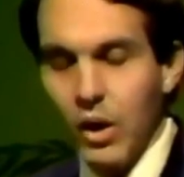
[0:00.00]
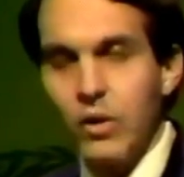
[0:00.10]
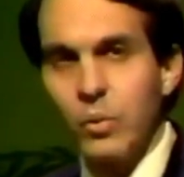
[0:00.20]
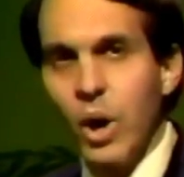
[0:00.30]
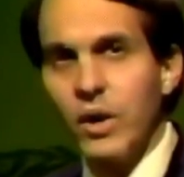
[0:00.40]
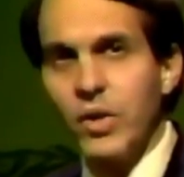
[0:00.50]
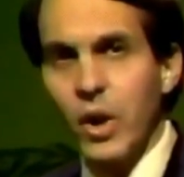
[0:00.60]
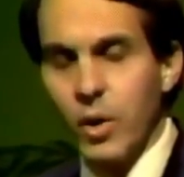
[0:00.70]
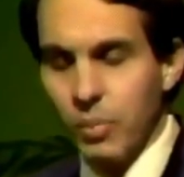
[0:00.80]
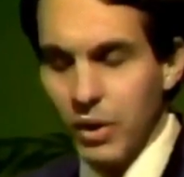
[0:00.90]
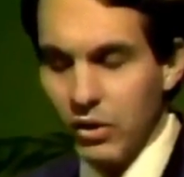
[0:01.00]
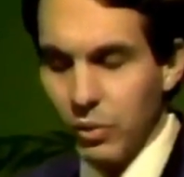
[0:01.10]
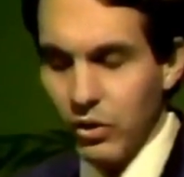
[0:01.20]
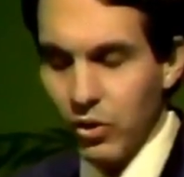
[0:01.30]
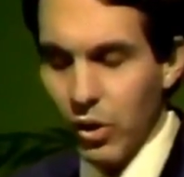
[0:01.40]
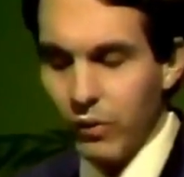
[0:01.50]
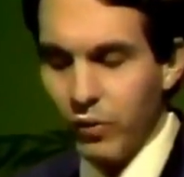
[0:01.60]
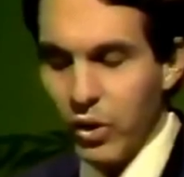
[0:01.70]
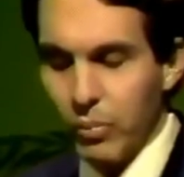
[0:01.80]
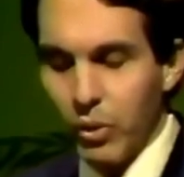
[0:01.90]
Drug therapy is reserved
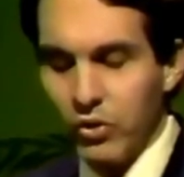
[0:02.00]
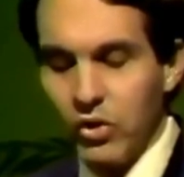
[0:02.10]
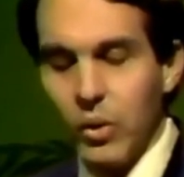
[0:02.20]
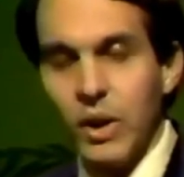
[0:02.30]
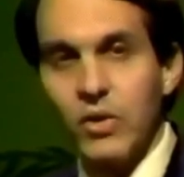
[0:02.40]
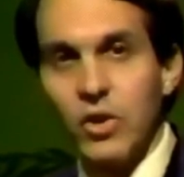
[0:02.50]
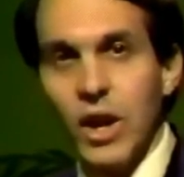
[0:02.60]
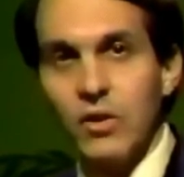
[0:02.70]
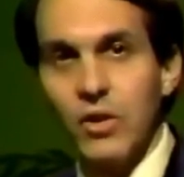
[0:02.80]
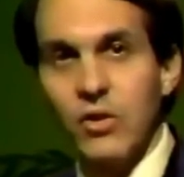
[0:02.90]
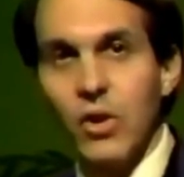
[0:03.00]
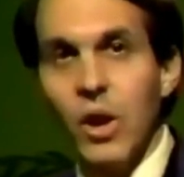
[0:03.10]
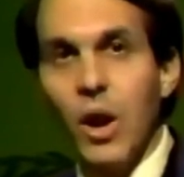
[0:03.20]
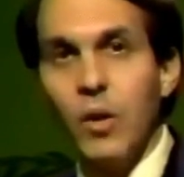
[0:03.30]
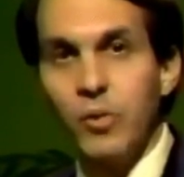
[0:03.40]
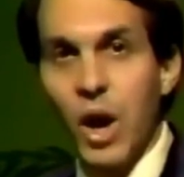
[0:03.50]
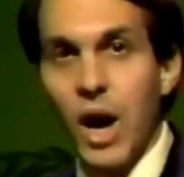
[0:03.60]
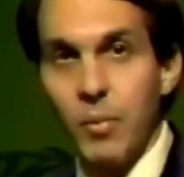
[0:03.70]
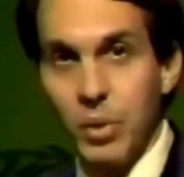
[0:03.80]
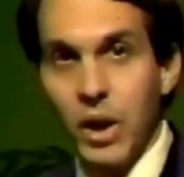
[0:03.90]
for the most serious cases of
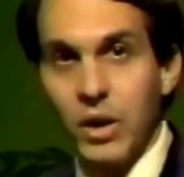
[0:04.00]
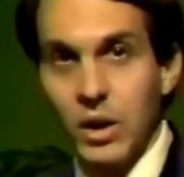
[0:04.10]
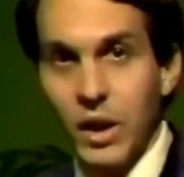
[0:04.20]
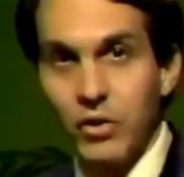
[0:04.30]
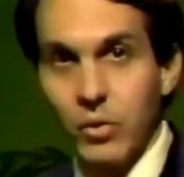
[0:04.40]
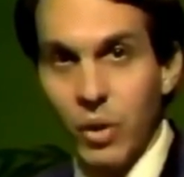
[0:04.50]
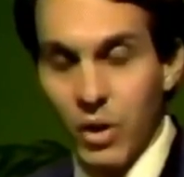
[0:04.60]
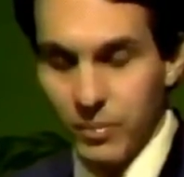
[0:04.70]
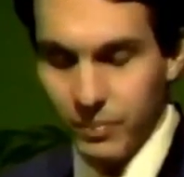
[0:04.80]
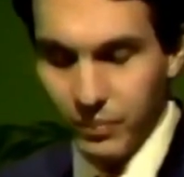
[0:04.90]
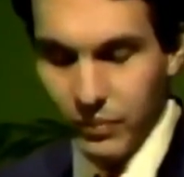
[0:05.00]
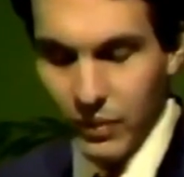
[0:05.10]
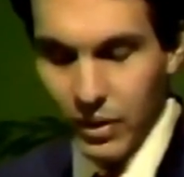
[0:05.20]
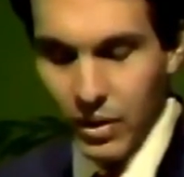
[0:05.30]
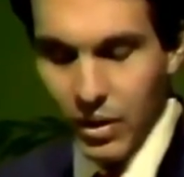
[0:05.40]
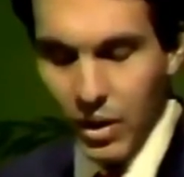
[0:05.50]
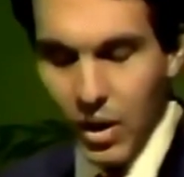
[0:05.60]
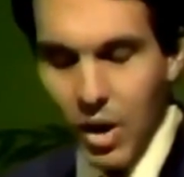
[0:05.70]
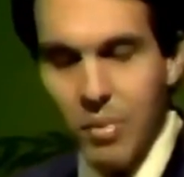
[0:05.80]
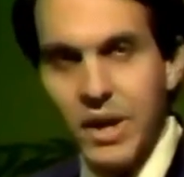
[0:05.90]
high blood cholesterol.
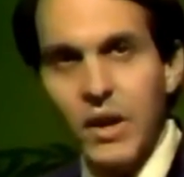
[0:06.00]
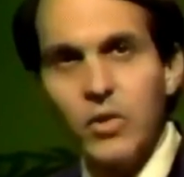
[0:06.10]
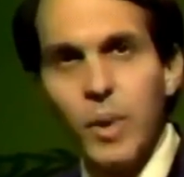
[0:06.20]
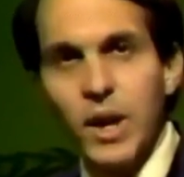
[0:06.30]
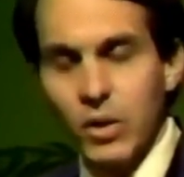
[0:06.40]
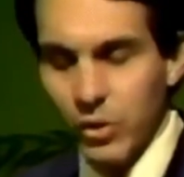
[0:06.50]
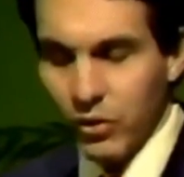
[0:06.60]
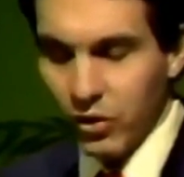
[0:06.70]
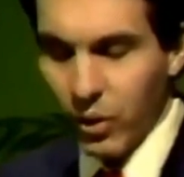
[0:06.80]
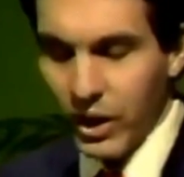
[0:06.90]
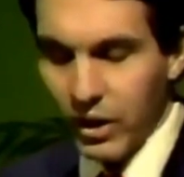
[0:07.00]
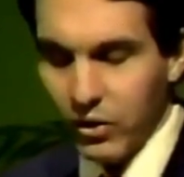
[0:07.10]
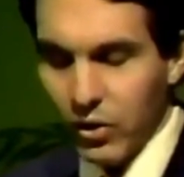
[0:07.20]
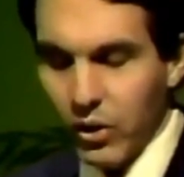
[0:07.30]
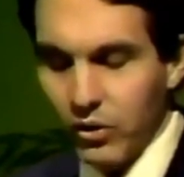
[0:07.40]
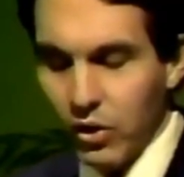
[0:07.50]
My next medical news story concerns a